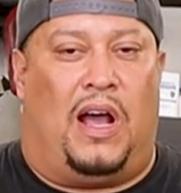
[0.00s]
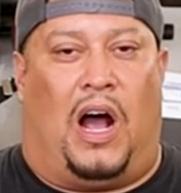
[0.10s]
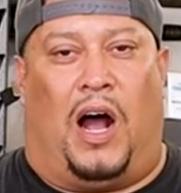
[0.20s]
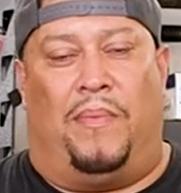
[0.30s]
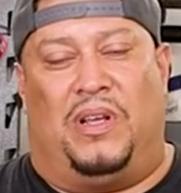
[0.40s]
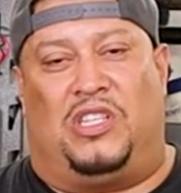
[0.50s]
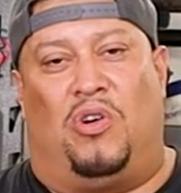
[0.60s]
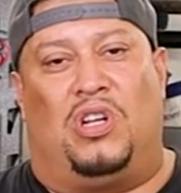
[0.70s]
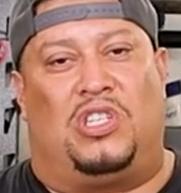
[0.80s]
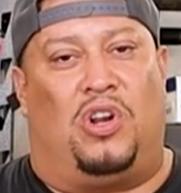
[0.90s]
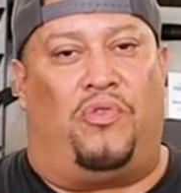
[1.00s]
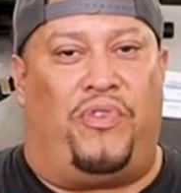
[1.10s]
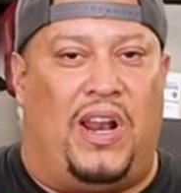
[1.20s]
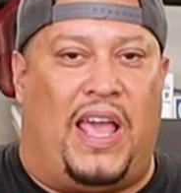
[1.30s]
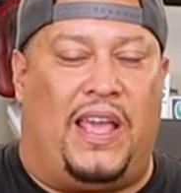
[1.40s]
Um, it's still considered a
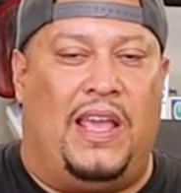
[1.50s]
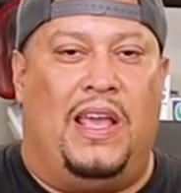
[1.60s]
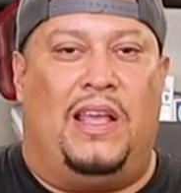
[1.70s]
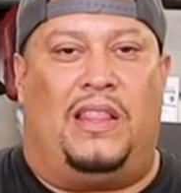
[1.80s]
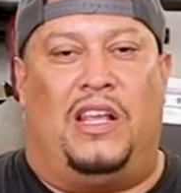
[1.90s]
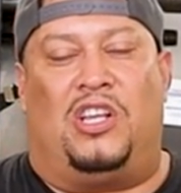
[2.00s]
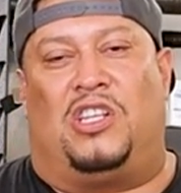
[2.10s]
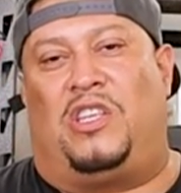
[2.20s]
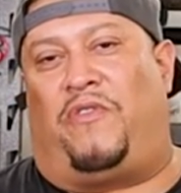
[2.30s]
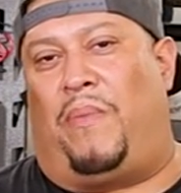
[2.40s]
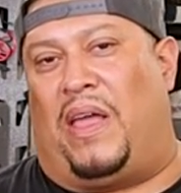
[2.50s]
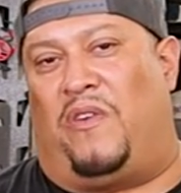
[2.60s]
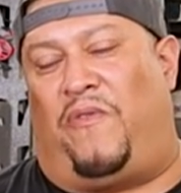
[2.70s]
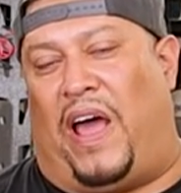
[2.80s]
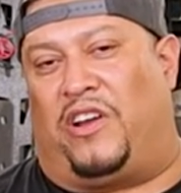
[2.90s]
relay. They just different
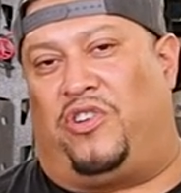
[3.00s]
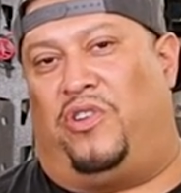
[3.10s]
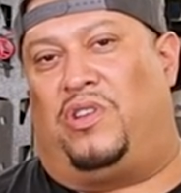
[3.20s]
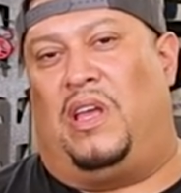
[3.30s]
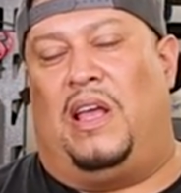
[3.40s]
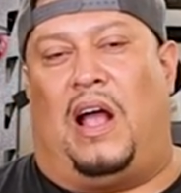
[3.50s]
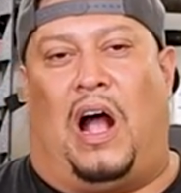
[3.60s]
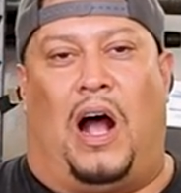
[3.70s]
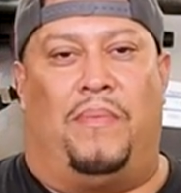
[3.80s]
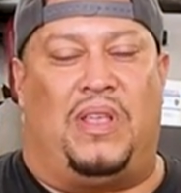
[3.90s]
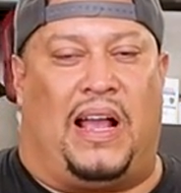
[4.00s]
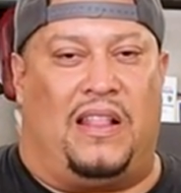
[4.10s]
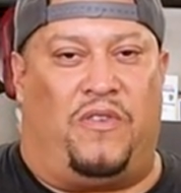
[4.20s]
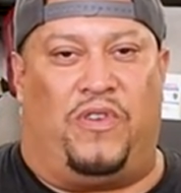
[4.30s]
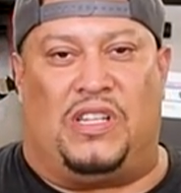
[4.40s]
manufacturers um, that got
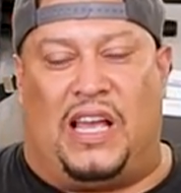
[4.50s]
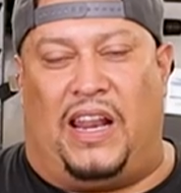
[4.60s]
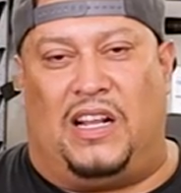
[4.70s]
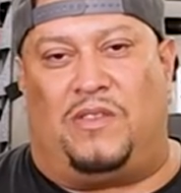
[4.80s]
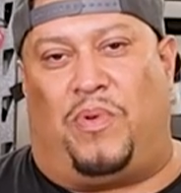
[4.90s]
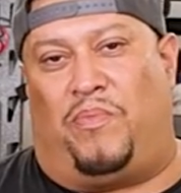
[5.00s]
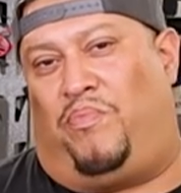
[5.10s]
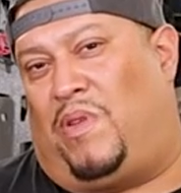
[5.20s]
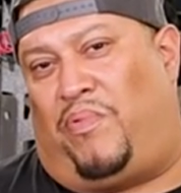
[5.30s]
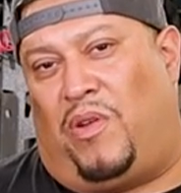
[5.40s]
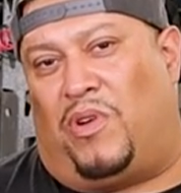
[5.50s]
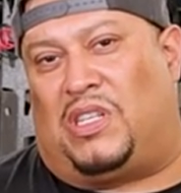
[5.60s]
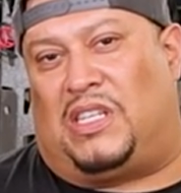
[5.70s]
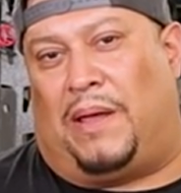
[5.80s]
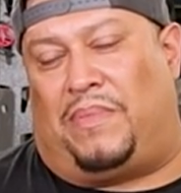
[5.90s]
different settings, but they're pretty much
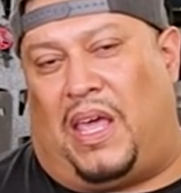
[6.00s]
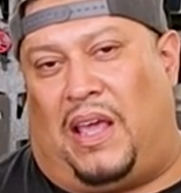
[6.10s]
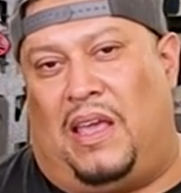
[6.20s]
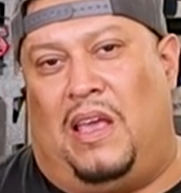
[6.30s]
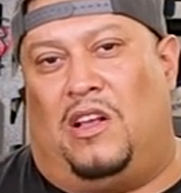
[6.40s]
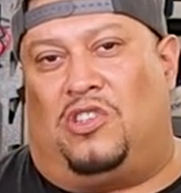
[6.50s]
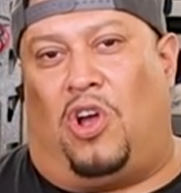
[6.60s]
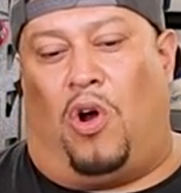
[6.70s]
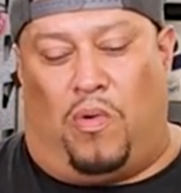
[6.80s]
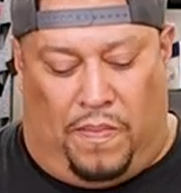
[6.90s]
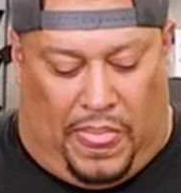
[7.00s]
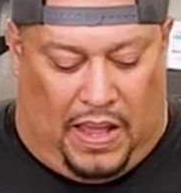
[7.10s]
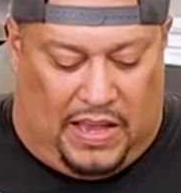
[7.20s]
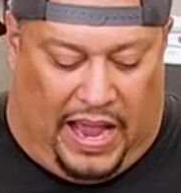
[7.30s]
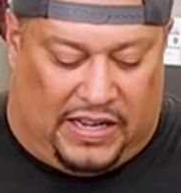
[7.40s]
the same thing. So
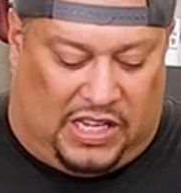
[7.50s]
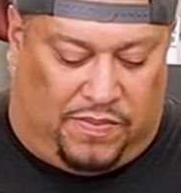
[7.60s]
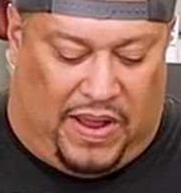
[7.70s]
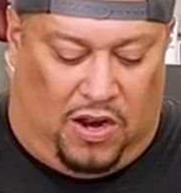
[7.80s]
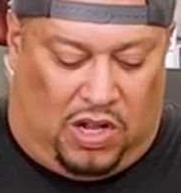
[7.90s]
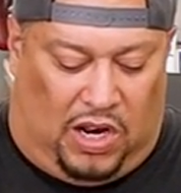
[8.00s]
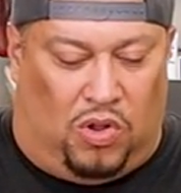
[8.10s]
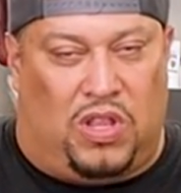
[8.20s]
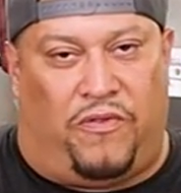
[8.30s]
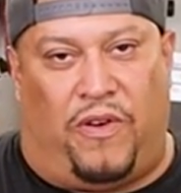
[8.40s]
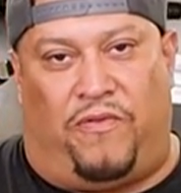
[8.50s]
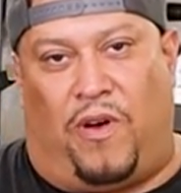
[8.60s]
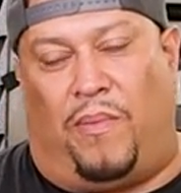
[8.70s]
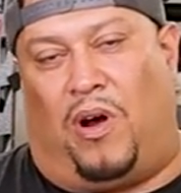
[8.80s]
yes, this may look a little different from a,